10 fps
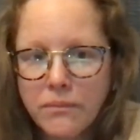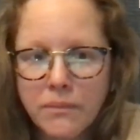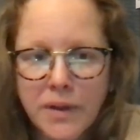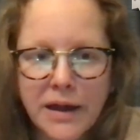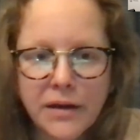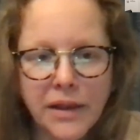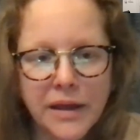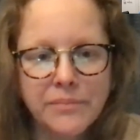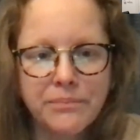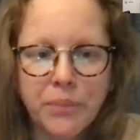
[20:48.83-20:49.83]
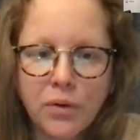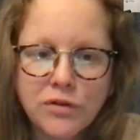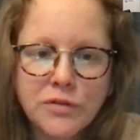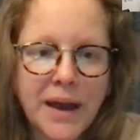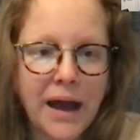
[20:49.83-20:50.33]
kind of like
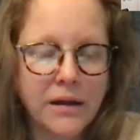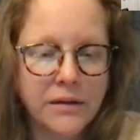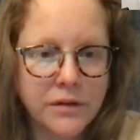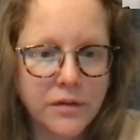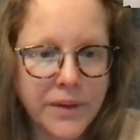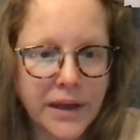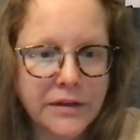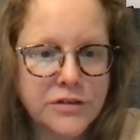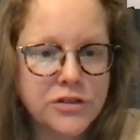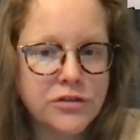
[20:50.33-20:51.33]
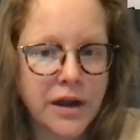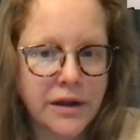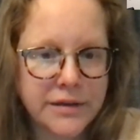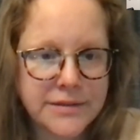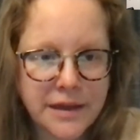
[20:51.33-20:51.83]
pulled back a little bit to try
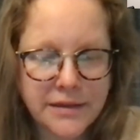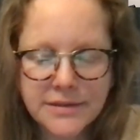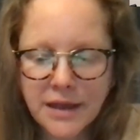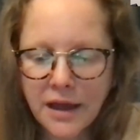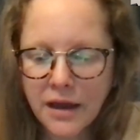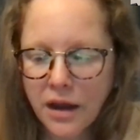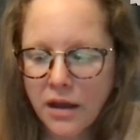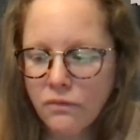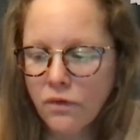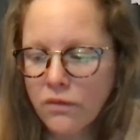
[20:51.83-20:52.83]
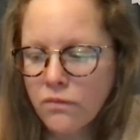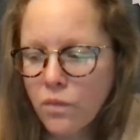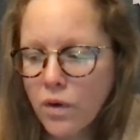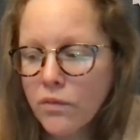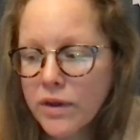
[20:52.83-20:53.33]
to assess that.
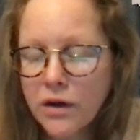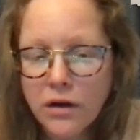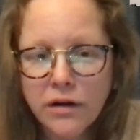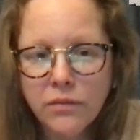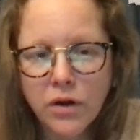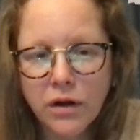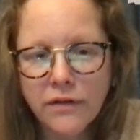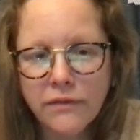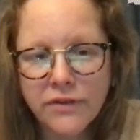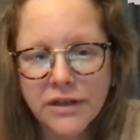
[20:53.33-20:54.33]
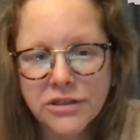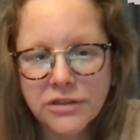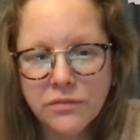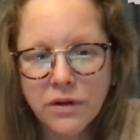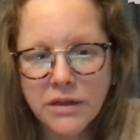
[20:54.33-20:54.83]
And what we heard and what our
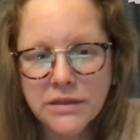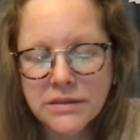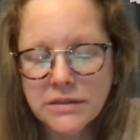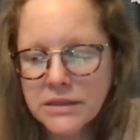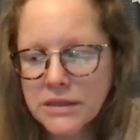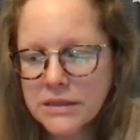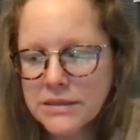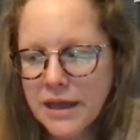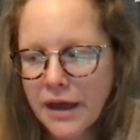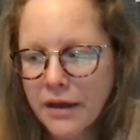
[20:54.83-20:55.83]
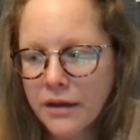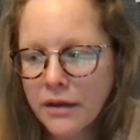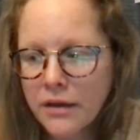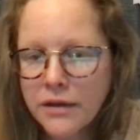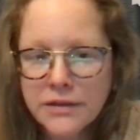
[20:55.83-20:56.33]
conviction is that
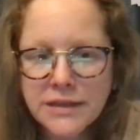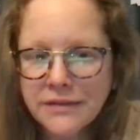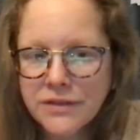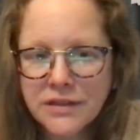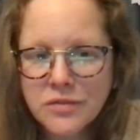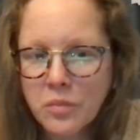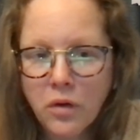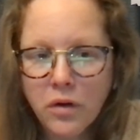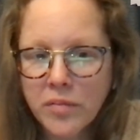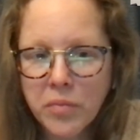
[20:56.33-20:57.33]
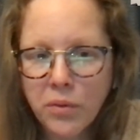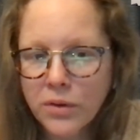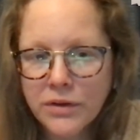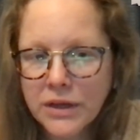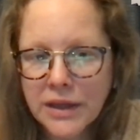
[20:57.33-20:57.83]
safety is more
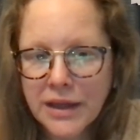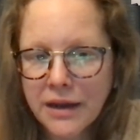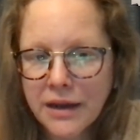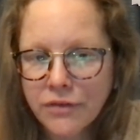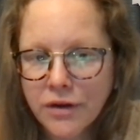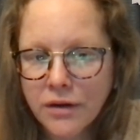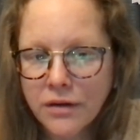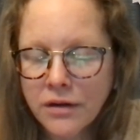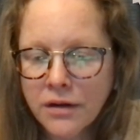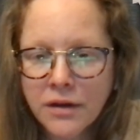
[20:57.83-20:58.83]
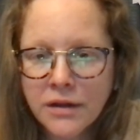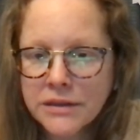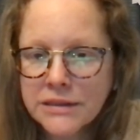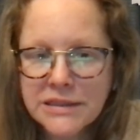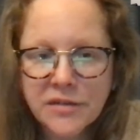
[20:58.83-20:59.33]
important than ever.
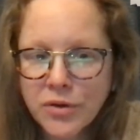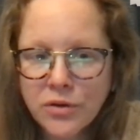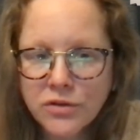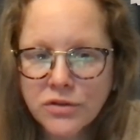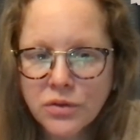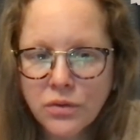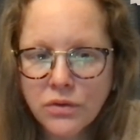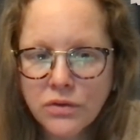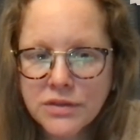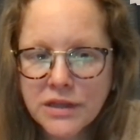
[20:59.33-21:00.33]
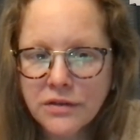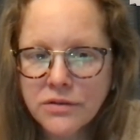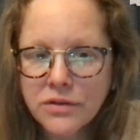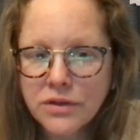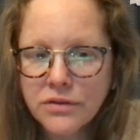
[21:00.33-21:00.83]
The typical tools that
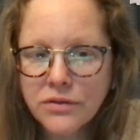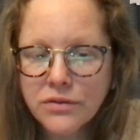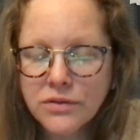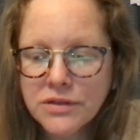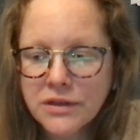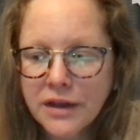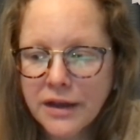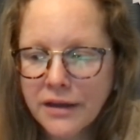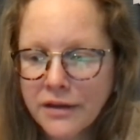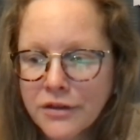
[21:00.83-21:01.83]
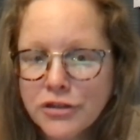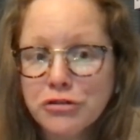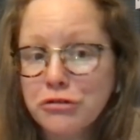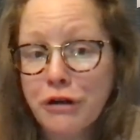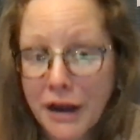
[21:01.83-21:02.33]
you use to like
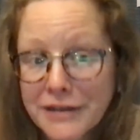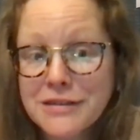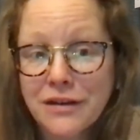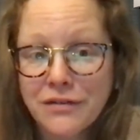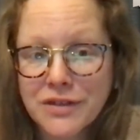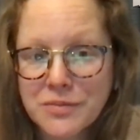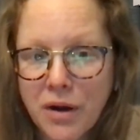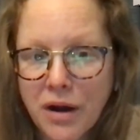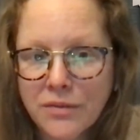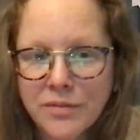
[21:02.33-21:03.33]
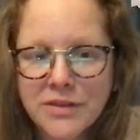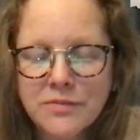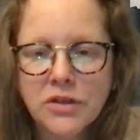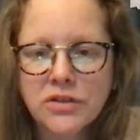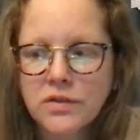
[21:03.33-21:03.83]
try to solve this problem as
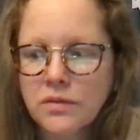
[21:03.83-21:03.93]
much as you